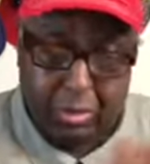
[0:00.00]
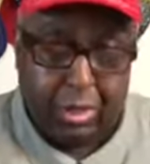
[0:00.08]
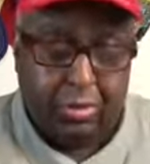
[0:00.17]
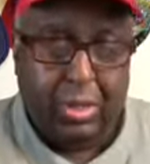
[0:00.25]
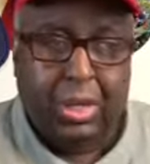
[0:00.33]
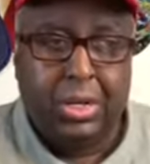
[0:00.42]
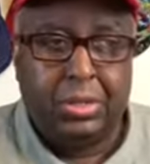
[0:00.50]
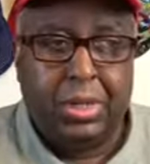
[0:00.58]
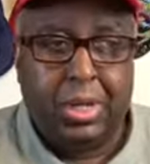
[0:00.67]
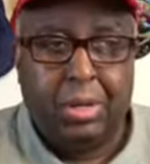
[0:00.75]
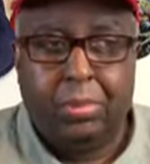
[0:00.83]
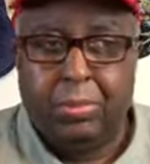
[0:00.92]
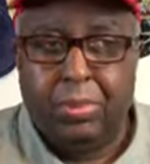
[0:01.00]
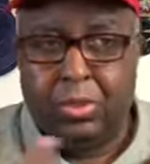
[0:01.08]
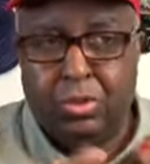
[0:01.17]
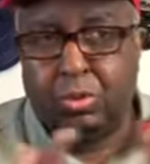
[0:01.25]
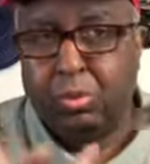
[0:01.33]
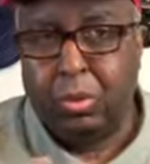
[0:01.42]
have a lot of time,
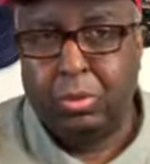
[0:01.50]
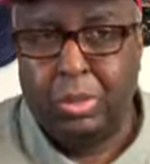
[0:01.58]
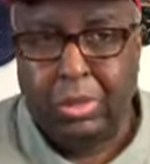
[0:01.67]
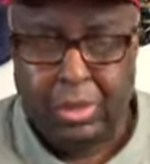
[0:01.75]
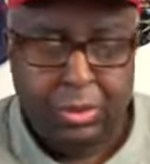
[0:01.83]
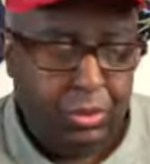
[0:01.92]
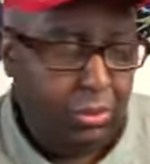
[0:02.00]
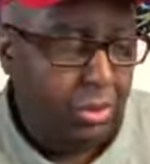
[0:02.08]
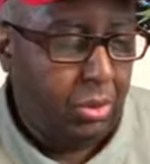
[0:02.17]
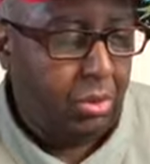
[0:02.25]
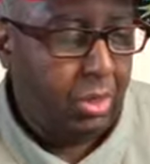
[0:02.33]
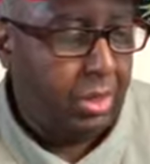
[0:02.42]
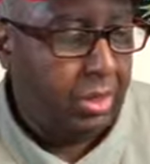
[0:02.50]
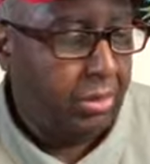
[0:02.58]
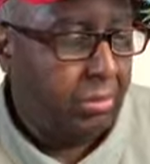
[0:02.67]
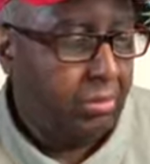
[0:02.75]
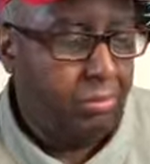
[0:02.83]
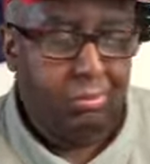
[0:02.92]
smoke one of these real quick.
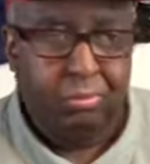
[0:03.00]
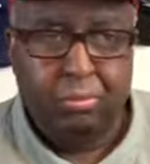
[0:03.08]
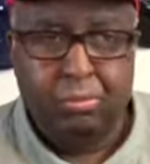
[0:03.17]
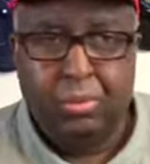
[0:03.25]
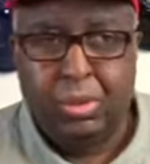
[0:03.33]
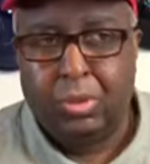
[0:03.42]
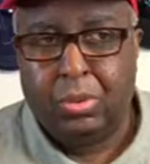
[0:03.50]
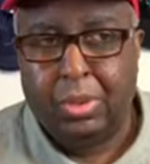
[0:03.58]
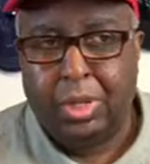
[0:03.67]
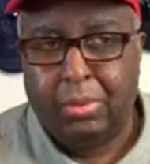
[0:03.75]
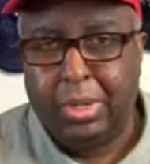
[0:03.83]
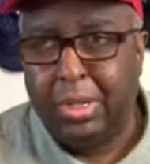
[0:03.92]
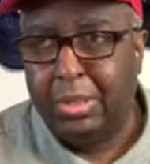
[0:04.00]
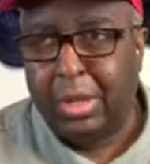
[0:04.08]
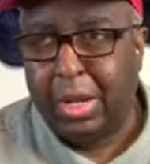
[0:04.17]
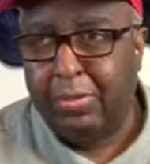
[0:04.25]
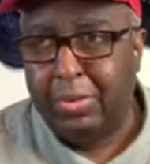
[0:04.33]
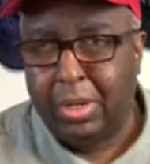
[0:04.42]
But 20 minutes,
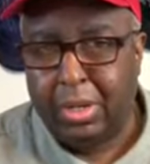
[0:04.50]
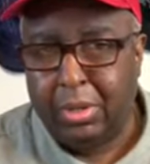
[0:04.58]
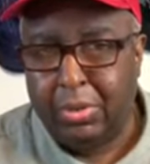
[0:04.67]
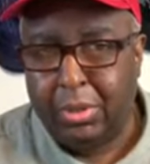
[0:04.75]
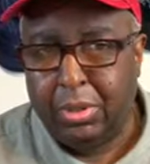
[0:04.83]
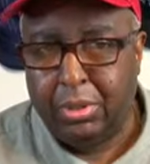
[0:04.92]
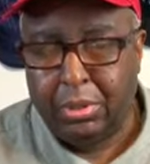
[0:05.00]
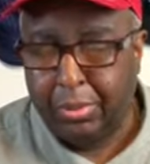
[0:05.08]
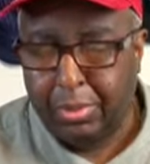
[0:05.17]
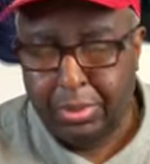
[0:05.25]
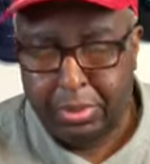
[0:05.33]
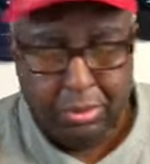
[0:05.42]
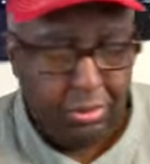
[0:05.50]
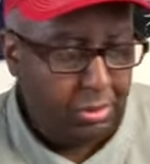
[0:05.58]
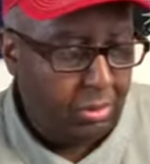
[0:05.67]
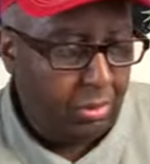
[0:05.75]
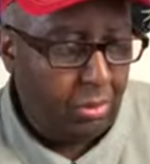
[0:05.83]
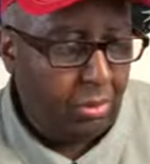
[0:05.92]
half an hour, depends on
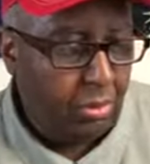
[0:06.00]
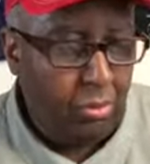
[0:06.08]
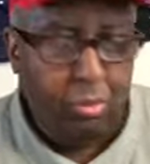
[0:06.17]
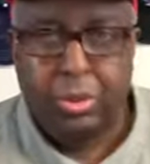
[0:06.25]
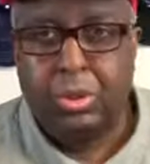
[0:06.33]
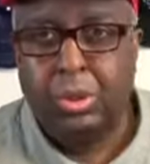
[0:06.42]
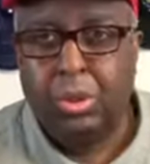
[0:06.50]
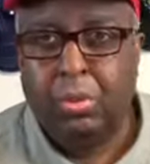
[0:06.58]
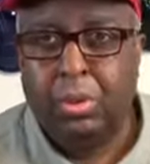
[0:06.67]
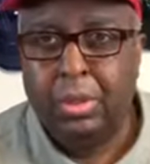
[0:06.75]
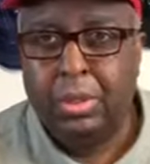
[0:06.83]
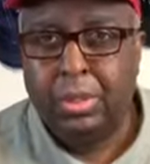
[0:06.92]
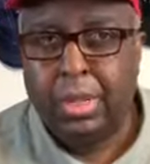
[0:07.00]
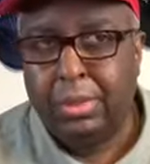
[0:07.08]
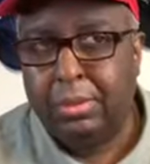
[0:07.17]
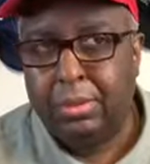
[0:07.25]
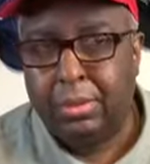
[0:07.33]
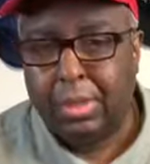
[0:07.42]
what you're doing
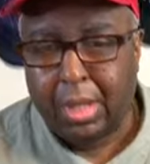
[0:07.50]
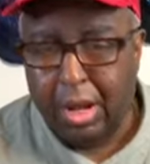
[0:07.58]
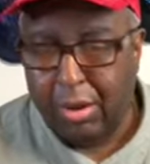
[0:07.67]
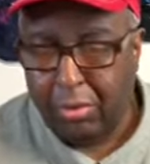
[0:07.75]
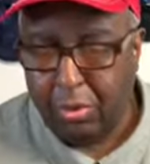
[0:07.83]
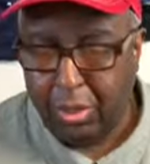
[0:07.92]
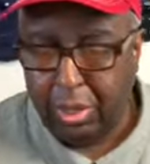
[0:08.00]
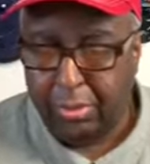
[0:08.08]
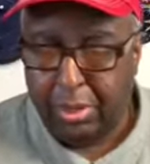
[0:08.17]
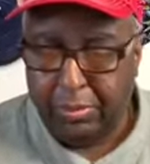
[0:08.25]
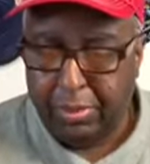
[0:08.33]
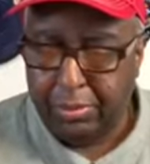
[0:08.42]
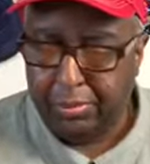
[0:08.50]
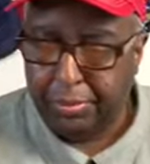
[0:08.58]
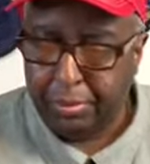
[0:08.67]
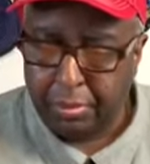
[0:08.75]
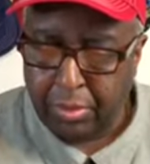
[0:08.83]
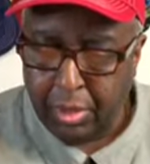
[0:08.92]
and how quick you puff it.
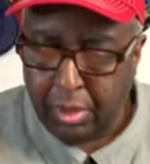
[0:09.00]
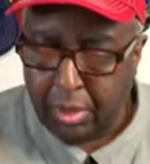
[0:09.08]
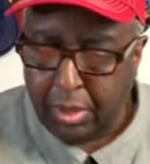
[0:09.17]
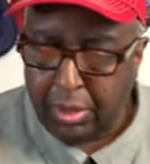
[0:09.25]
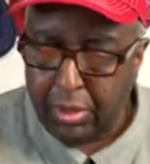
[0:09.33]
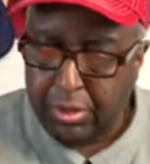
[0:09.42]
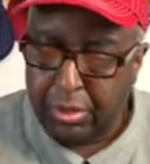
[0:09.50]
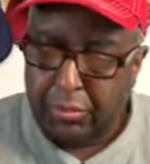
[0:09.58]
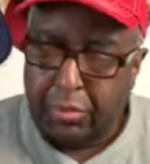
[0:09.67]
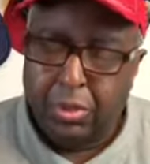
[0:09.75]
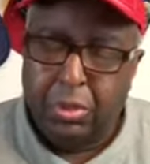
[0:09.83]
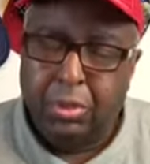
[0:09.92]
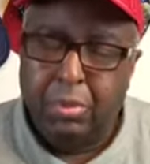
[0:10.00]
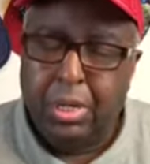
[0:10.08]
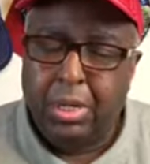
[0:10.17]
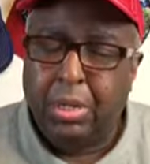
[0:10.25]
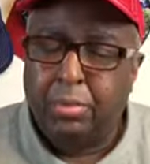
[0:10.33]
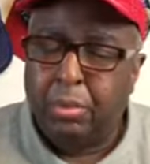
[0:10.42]
This is from the
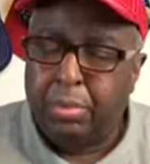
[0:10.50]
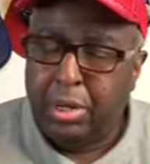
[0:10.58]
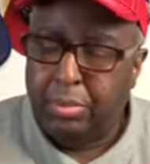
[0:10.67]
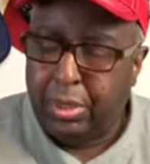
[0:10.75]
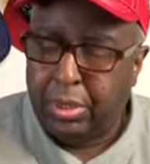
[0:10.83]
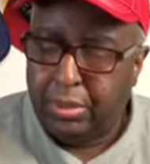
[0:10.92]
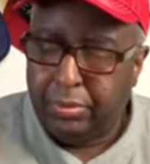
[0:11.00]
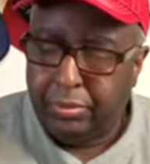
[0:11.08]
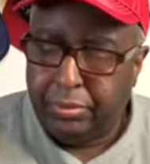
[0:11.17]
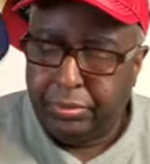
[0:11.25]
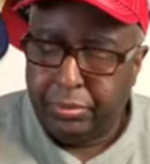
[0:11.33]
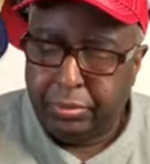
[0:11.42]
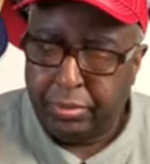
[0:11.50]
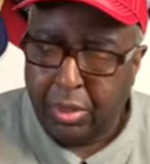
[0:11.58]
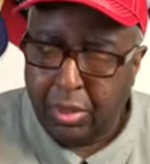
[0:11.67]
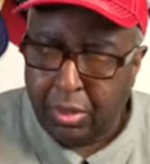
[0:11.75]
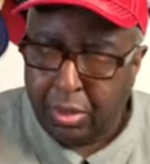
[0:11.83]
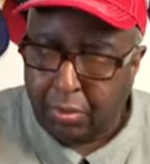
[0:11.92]
Dominican Republic.
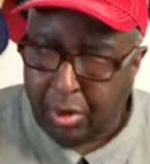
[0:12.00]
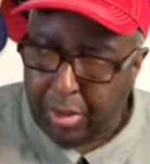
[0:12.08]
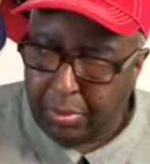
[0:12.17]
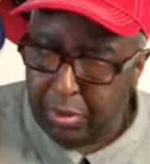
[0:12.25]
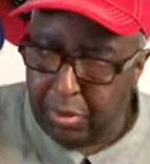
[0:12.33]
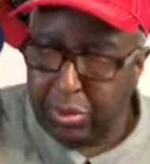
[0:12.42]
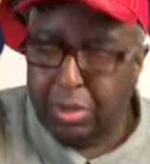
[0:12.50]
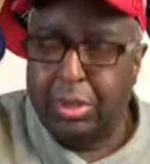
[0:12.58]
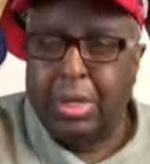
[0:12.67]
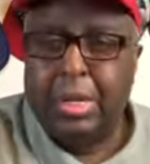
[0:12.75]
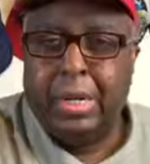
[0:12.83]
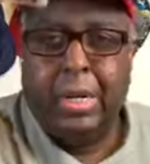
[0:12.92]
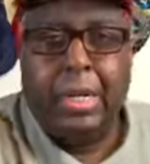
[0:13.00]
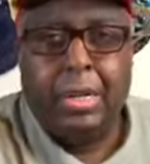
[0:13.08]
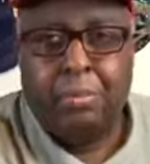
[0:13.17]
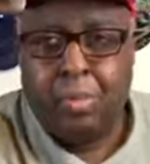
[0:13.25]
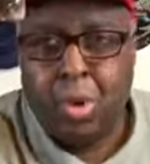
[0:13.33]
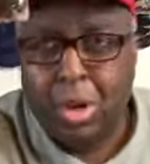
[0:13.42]
The wrapper is a
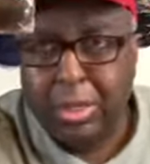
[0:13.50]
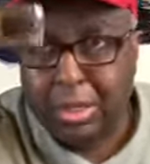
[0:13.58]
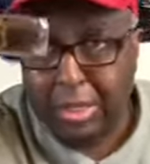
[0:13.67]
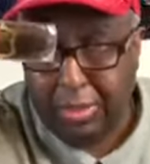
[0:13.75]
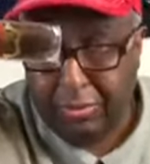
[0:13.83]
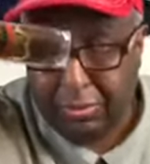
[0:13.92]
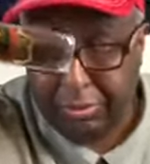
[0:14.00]
Connecticut broadleaf.